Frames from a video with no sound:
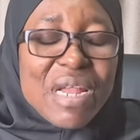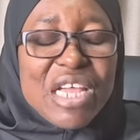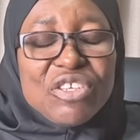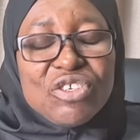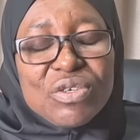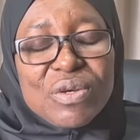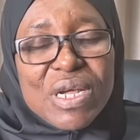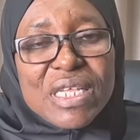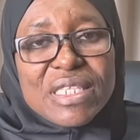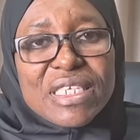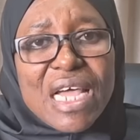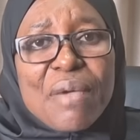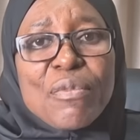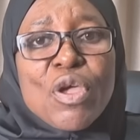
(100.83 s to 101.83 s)
Nigerian
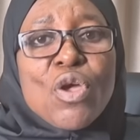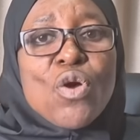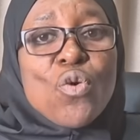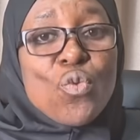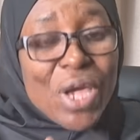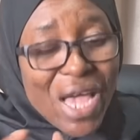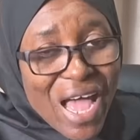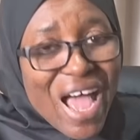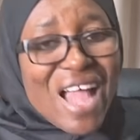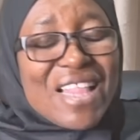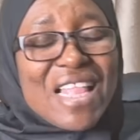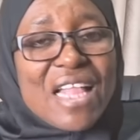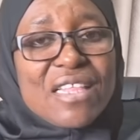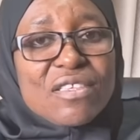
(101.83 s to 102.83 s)
time, we
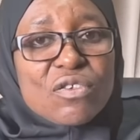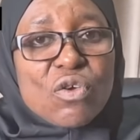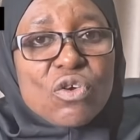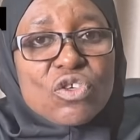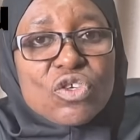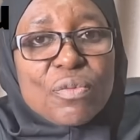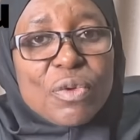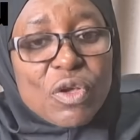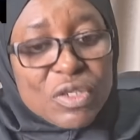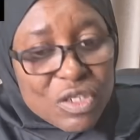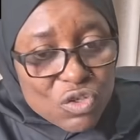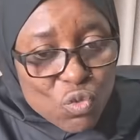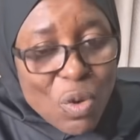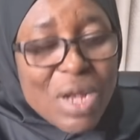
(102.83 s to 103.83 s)
had that discussion
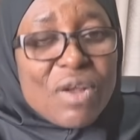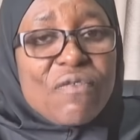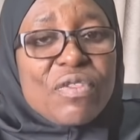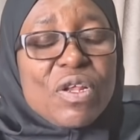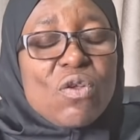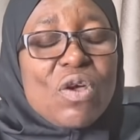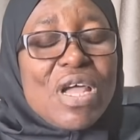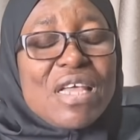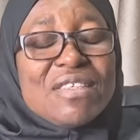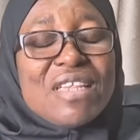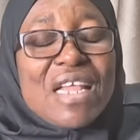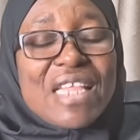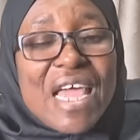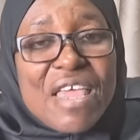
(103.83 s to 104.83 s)
because he's one of the
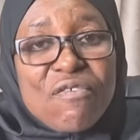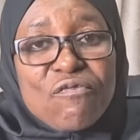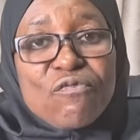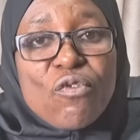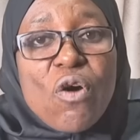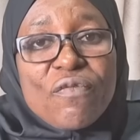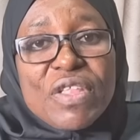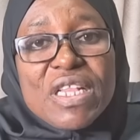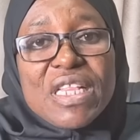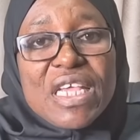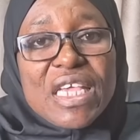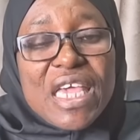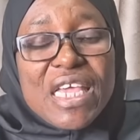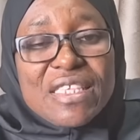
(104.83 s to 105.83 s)
lawyers that are involved in
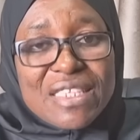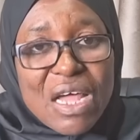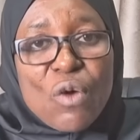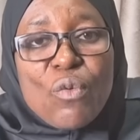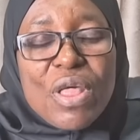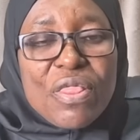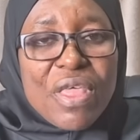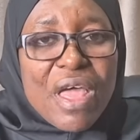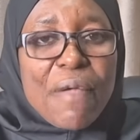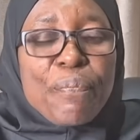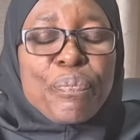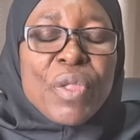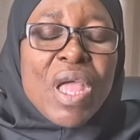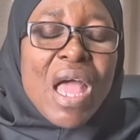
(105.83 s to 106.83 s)
the case that were there.